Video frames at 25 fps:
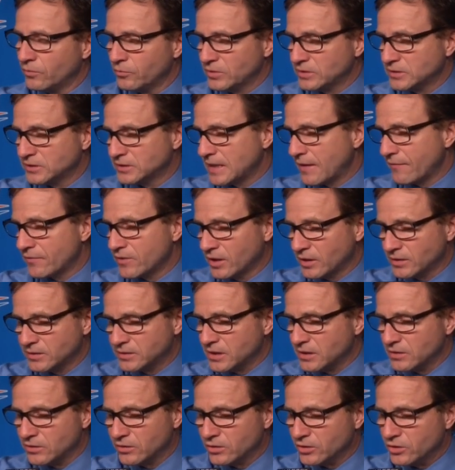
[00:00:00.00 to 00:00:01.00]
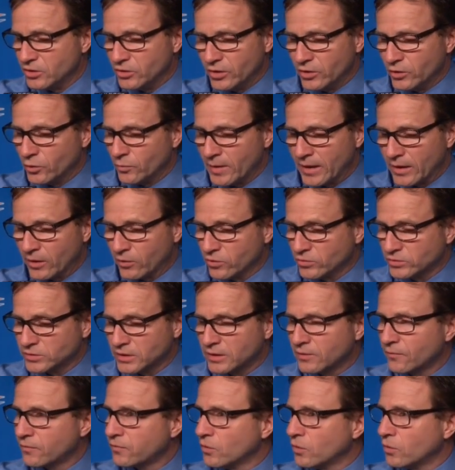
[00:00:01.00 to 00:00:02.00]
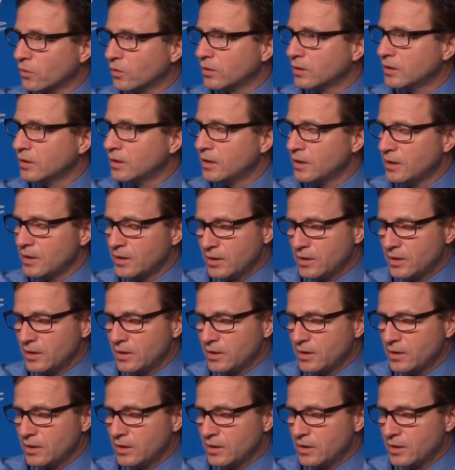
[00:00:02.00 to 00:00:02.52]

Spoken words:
and we just have to continue to do that no matter who's on the floor.